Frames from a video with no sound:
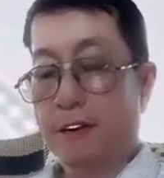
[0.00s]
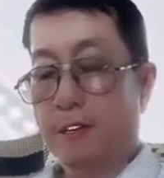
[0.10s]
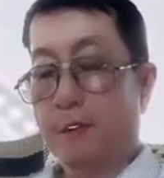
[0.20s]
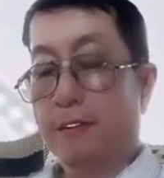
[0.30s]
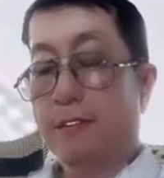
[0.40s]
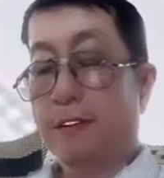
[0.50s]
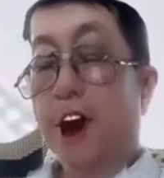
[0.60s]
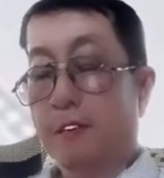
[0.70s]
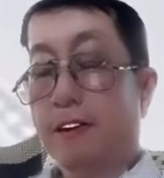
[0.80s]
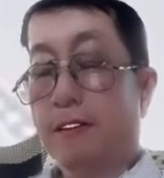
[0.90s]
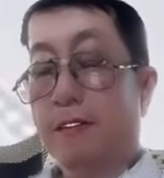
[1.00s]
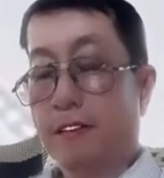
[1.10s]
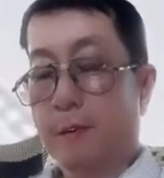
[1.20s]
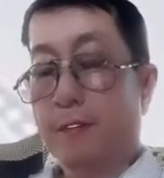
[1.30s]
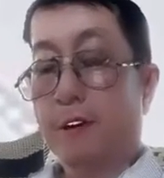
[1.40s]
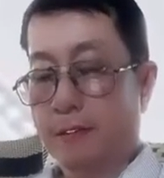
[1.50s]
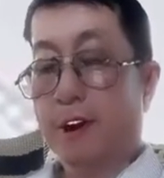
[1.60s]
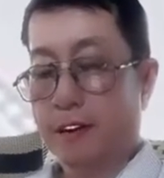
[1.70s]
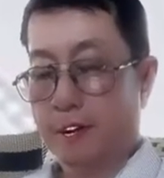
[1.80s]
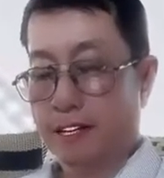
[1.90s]
you should let all semblance of
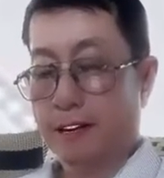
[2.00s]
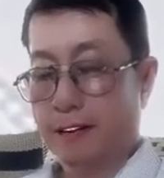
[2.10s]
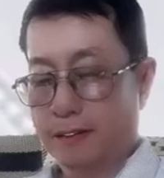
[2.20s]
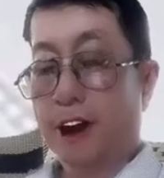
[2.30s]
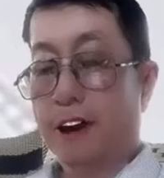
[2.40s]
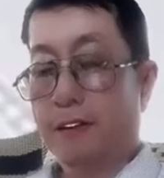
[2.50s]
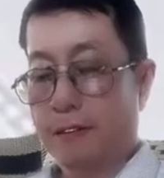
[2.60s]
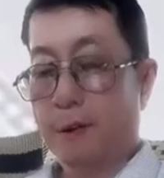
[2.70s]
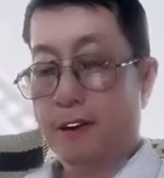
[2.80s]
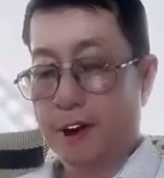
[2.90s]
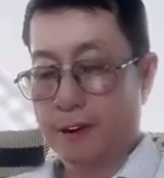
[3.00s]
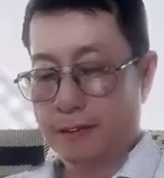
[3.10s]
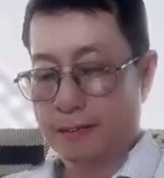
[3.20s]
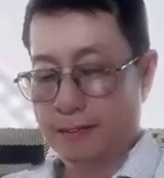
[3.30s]
health-conscious eating fly out the window.